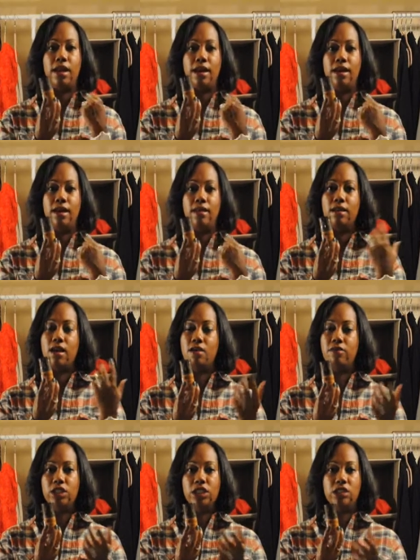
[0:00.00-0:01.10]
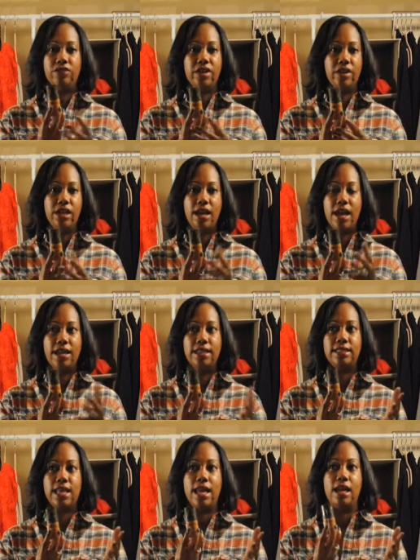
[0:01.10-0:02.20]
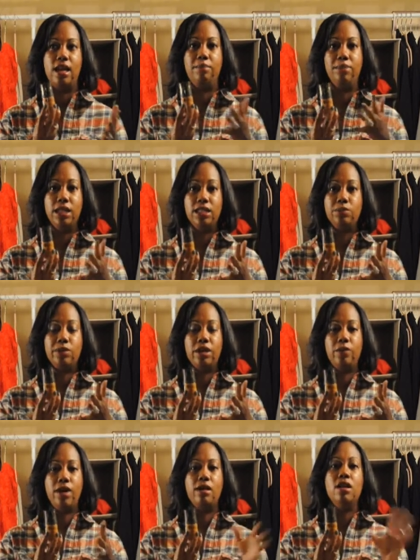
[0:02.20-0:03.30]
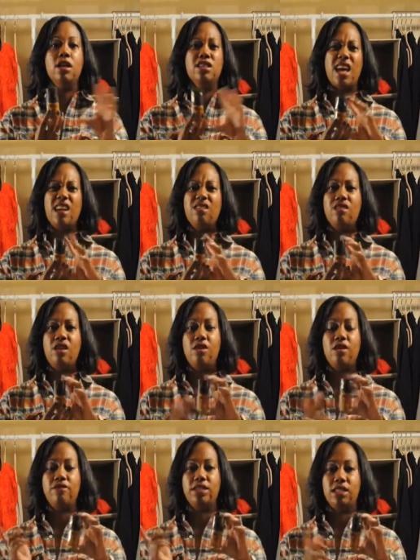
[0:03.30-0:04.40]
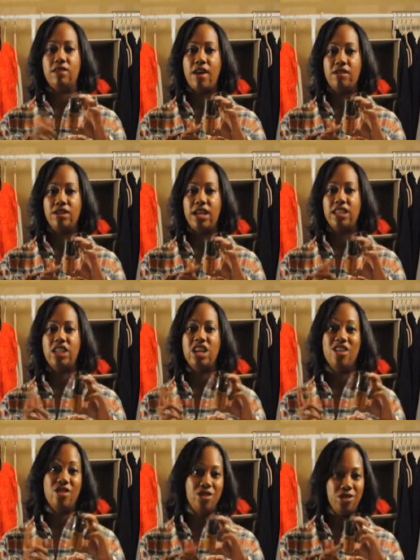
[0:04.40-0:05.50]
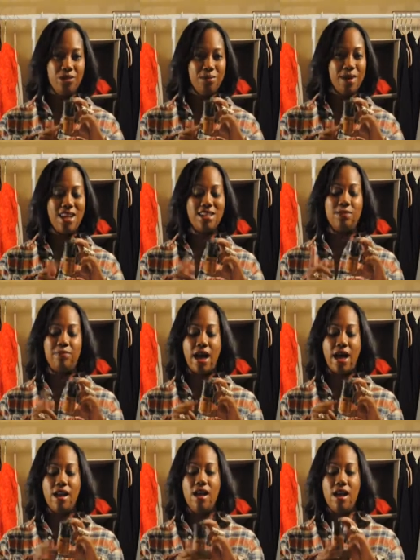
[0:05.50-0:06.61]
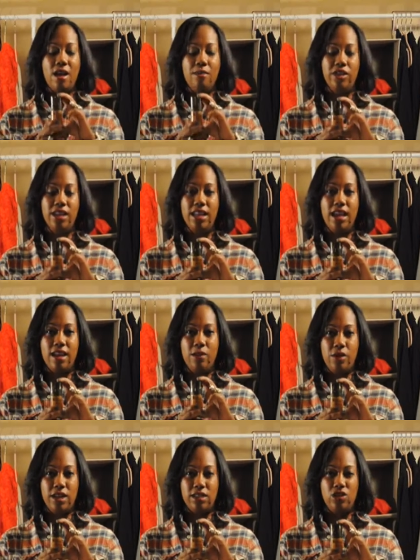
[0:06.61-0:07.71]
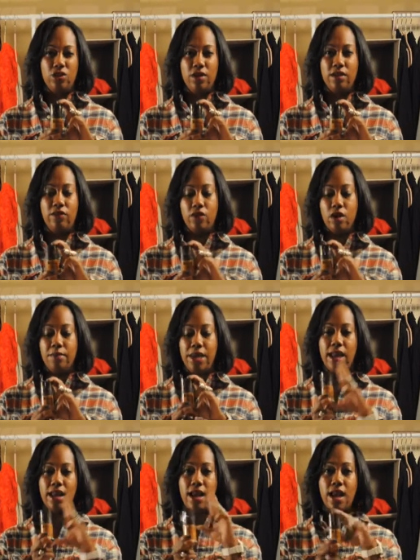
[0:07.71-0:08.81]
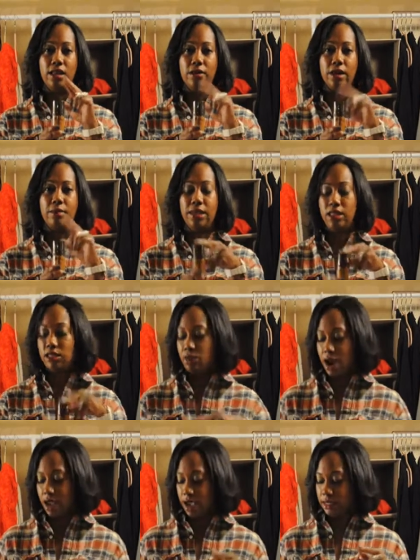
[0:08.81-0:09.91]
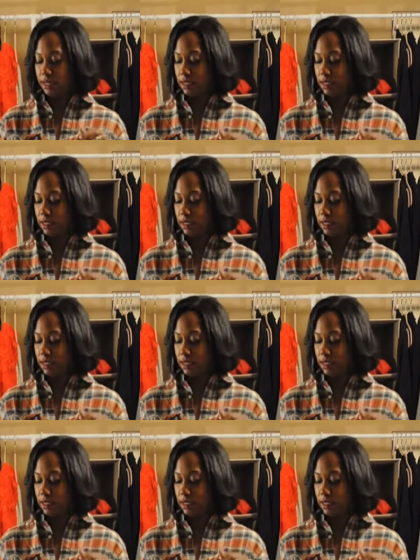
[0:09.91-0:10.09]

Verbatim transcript: and the coverage is very nice, and it blends pretty well. So I don't know if it's the foundation or the new brush, but I'm really liking what it's doing for me, and I highly recommend this product.